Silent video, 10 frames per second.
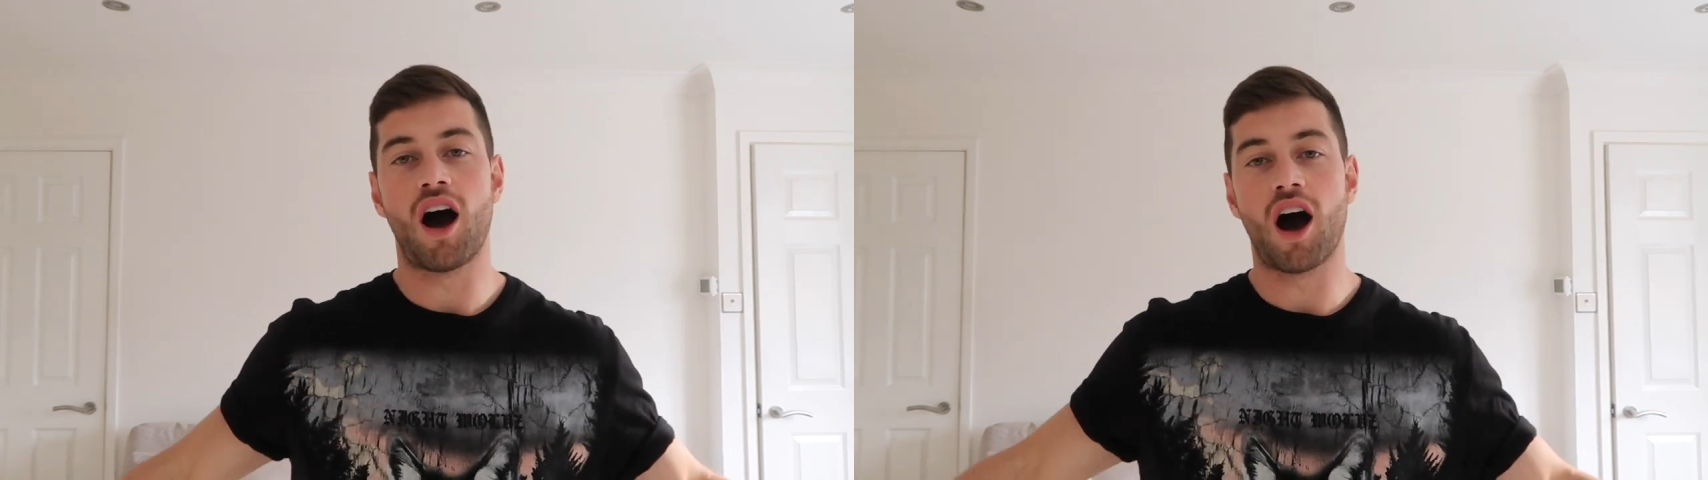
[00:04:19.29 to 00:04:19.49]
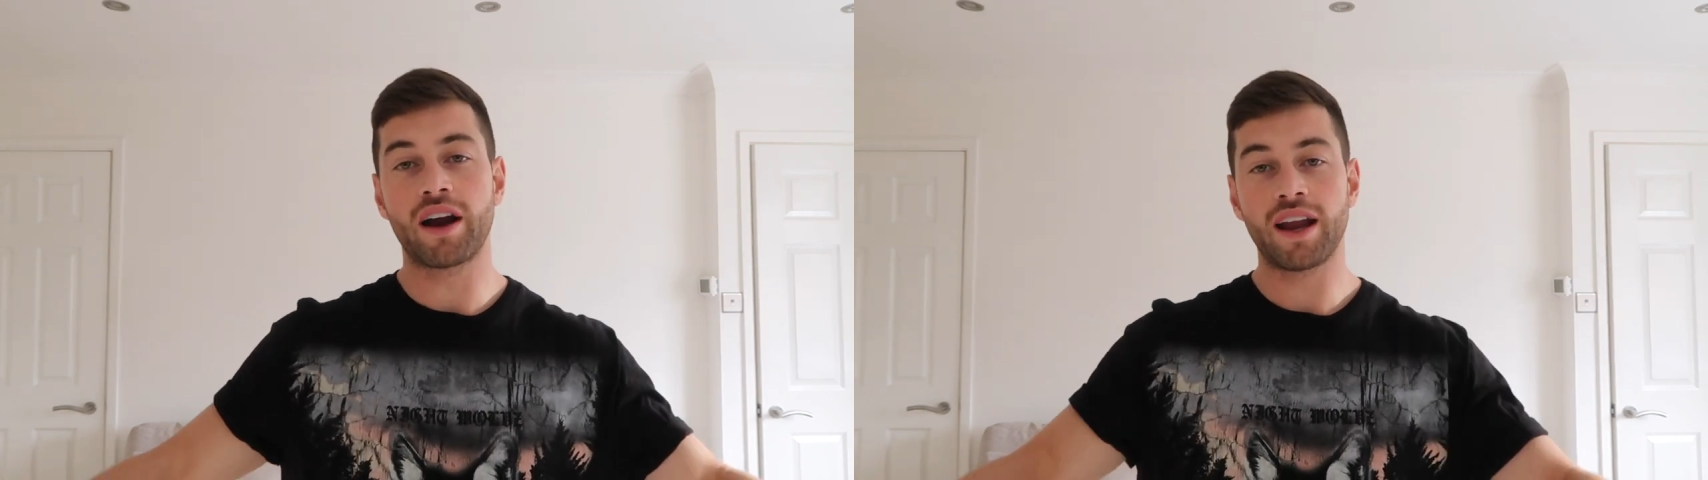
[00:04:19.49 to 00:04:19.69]

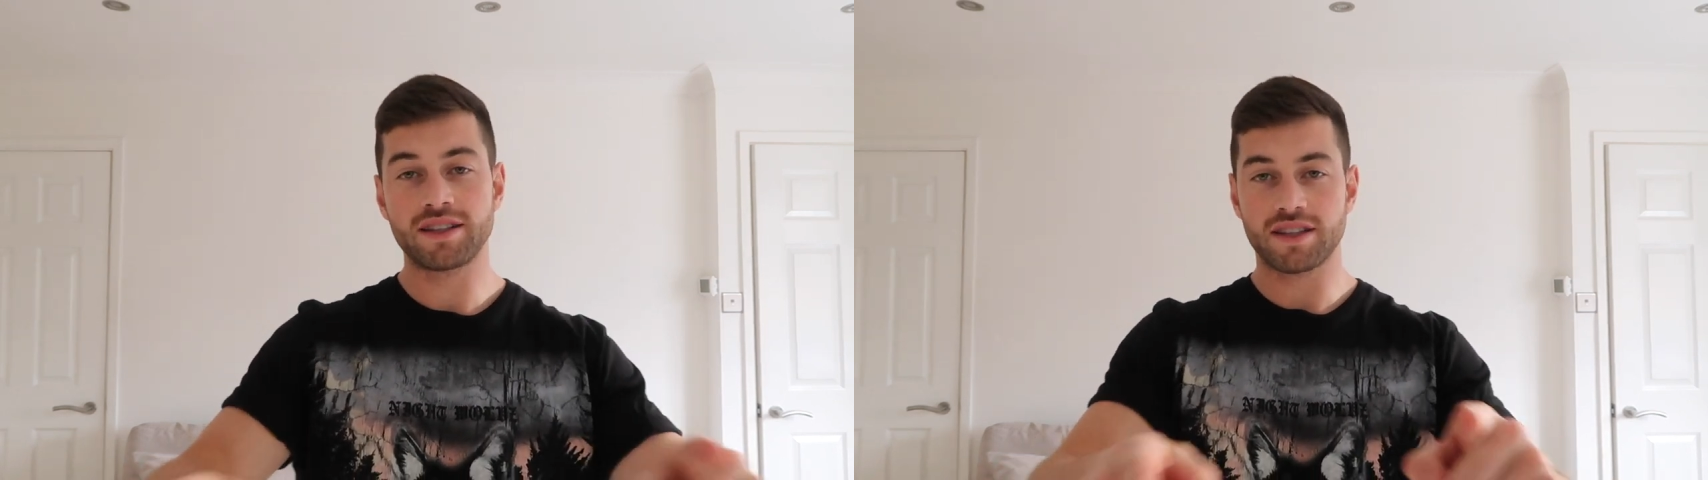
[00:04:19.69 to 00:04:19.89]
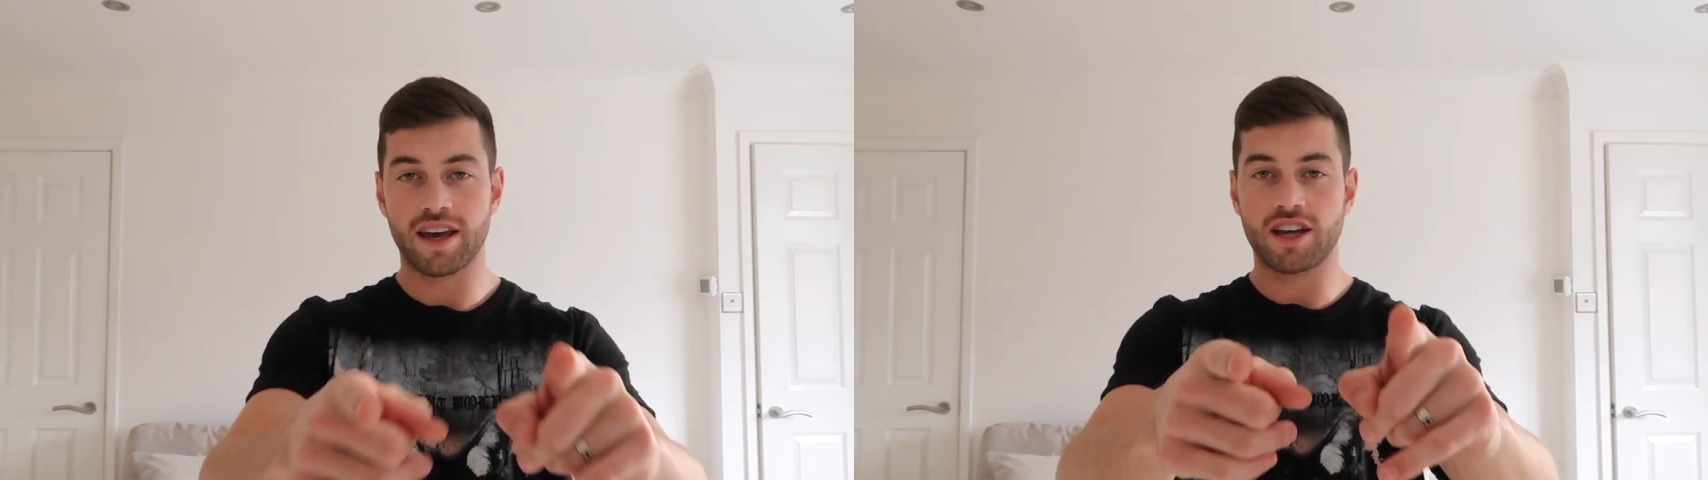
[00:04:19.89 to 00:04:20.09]
I'm going to
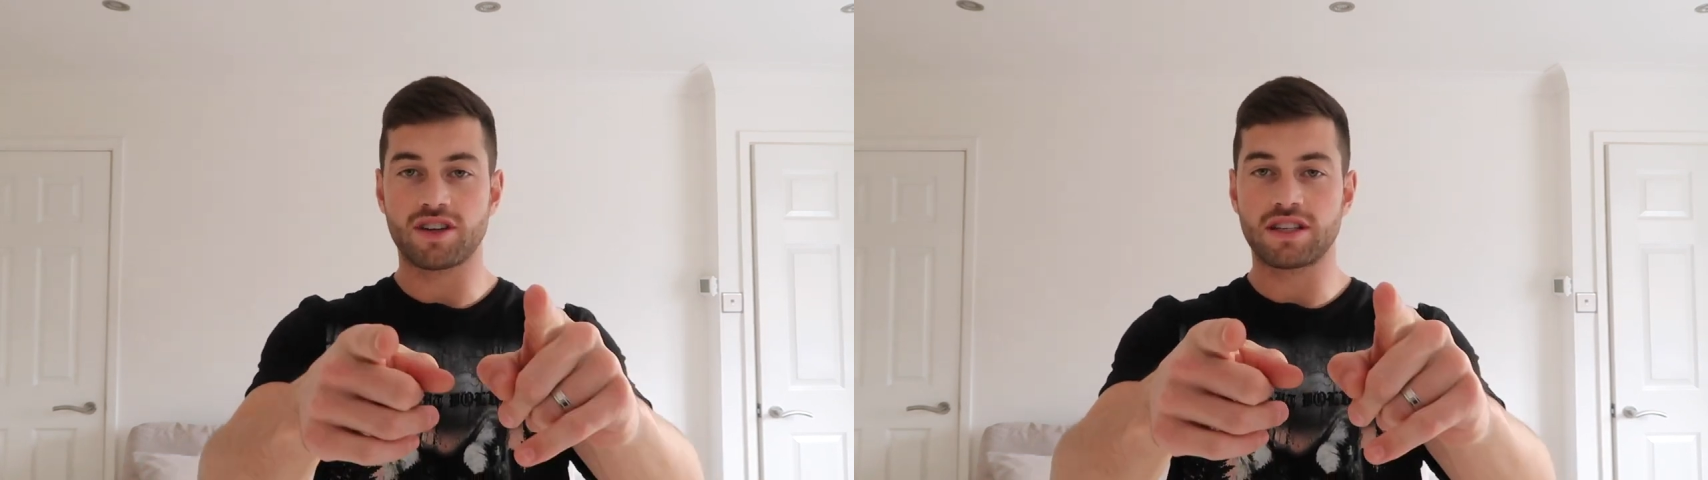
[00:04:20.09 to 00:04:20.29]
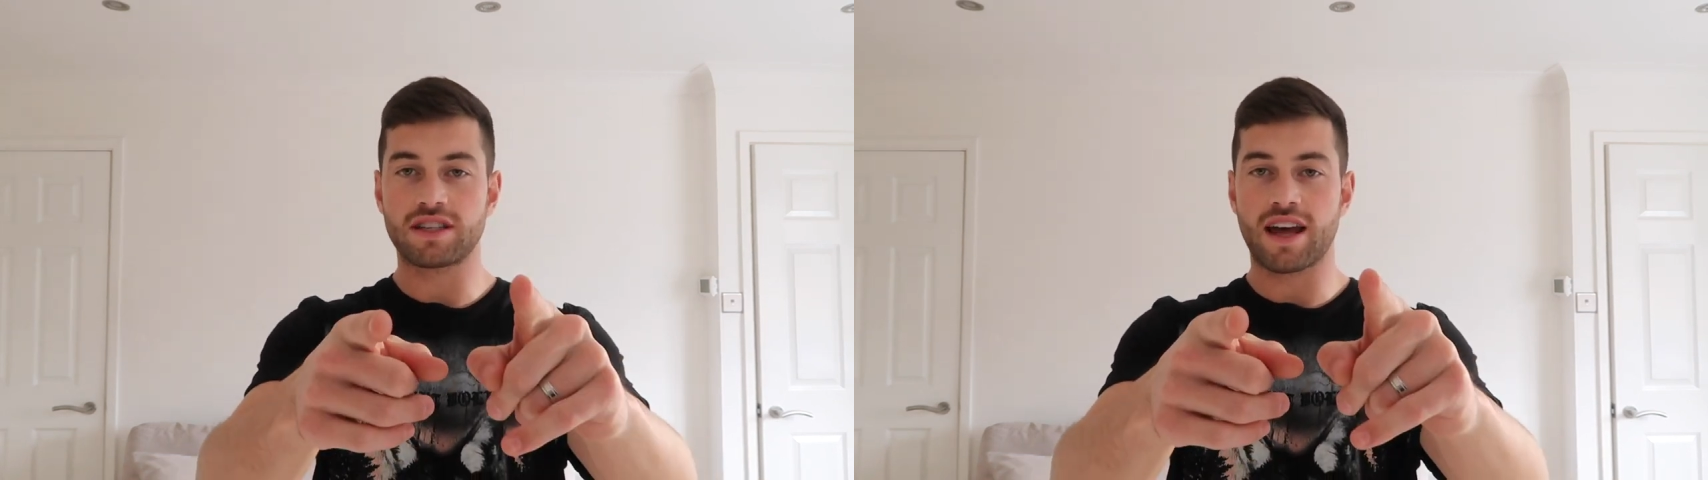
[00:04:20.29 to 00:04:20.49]
head to the
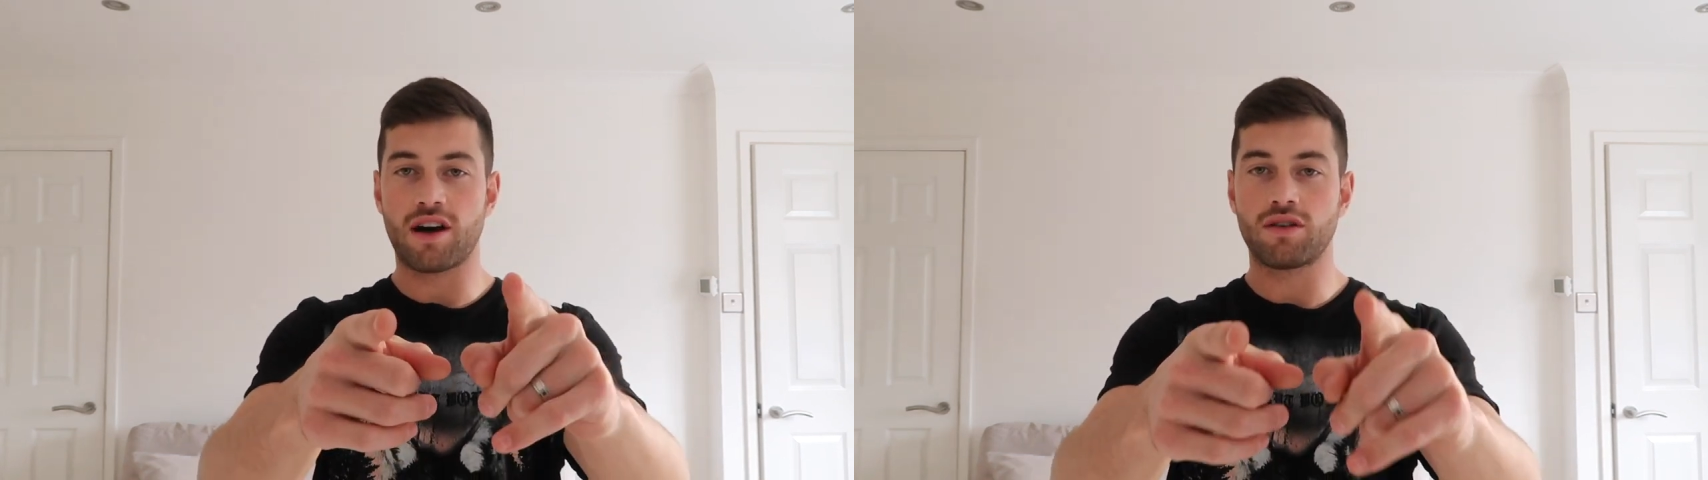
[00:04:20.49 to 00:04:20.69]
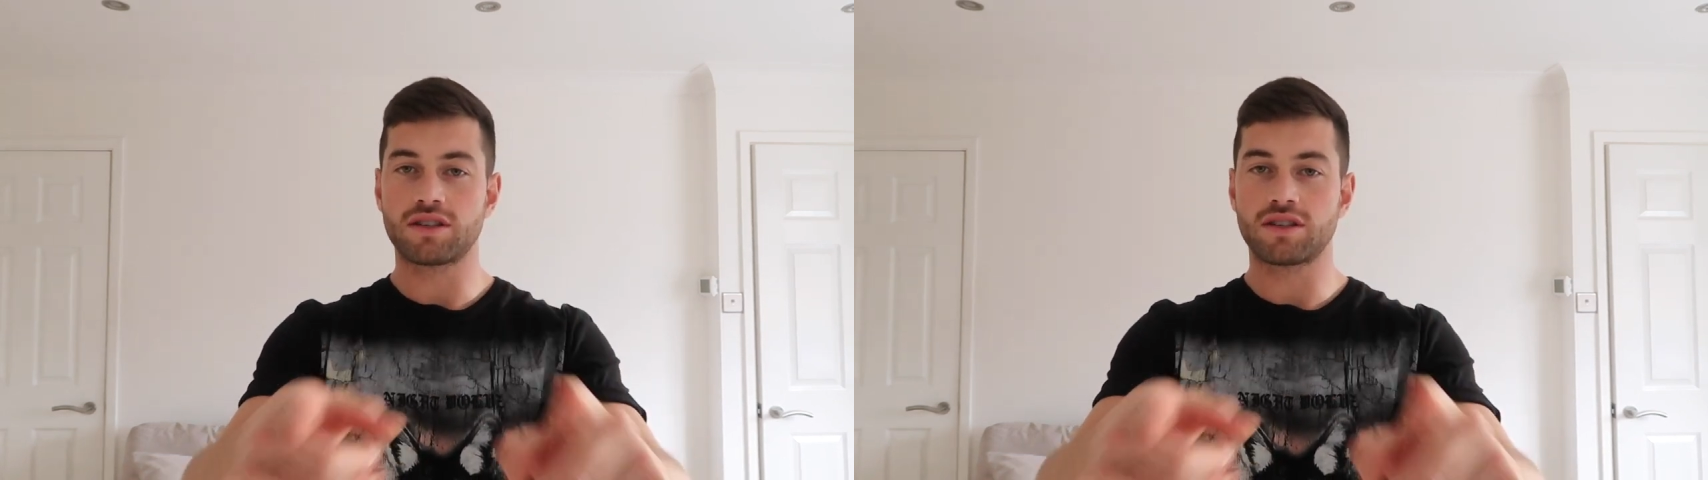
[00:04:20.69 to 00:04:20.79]
hairdressers now,